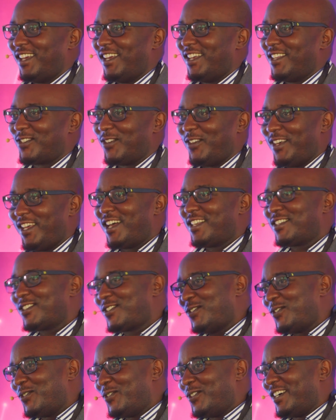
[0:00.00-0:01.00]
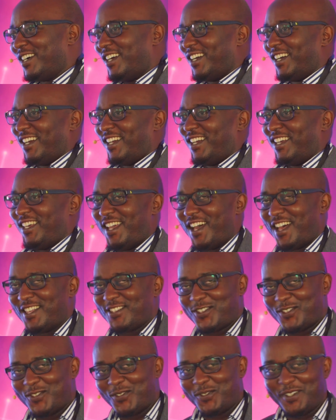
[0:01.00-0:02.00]
So he has
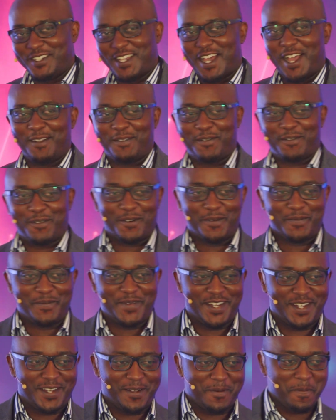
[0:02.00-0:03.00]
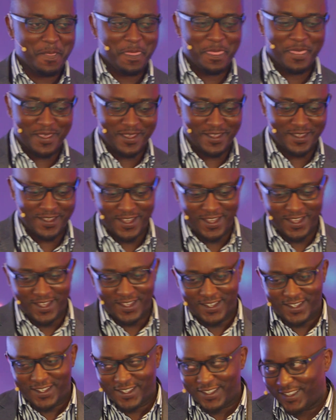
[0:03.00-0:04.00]
to dial from
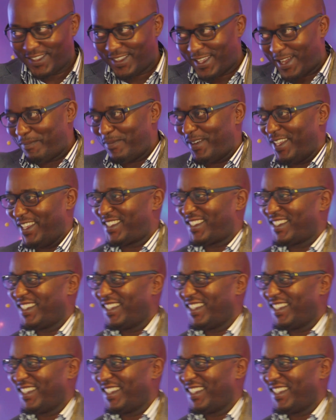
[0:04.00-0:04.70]
that place.